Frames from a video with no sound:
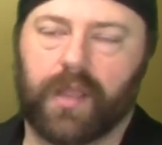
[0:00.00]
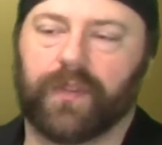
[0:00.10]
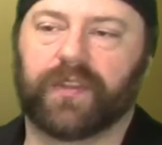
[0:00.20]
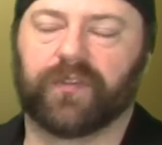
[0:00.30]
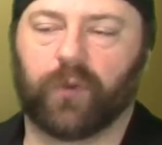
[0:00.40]

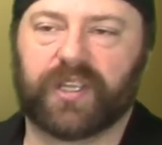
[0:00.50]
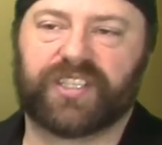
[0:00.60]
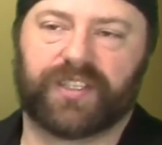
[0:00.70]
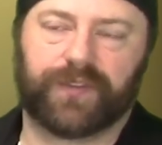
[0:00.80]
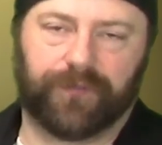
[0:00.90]
that the
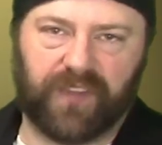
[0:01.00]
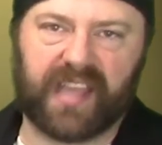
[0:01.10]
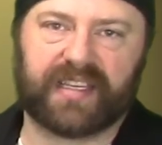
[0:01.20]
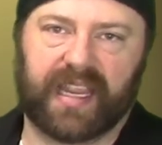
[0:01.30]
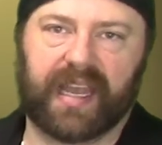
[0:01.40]
voices
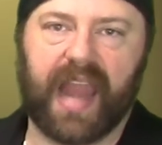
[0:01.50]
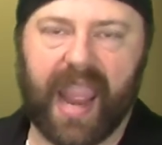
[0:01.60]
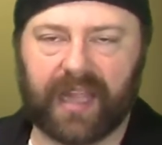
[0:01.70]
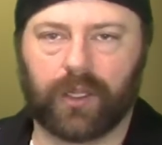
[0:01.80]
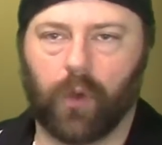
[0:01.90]
fit in
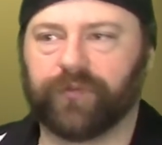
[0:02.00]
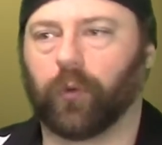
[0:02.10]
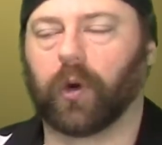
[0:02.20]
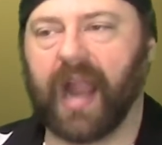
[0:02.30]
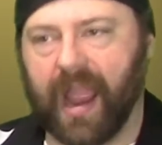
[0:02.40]
Halo
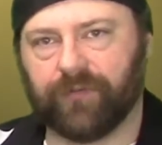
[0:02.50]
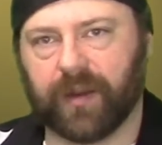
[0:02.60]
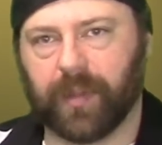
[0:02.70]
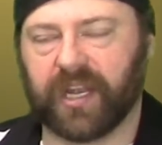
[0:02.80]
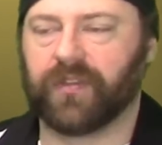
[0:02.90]
for
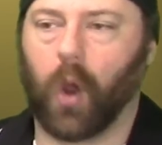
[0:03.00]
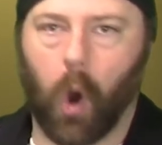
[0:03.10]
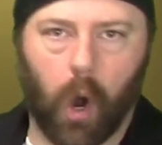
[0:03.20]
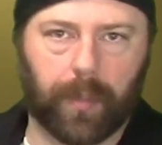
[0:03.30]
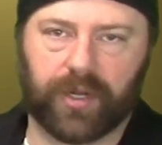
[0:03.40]
everybody. The
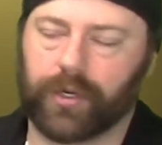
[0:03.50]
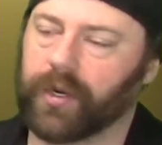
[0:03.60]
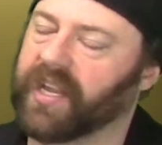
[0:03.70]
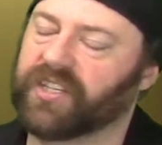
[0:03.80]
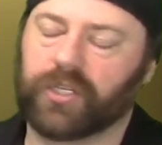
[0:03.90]

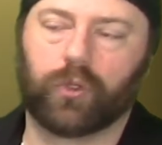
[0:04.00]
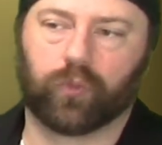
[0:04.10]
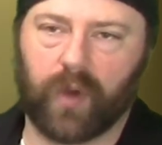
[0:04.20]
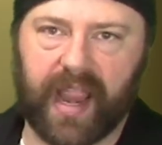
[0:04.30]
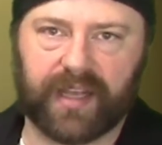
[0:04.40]
Arbiter is
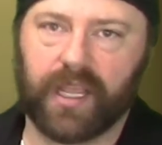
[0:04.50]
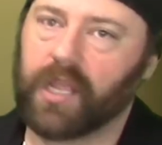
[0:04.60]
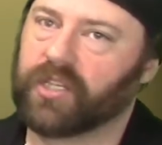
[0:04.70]
great.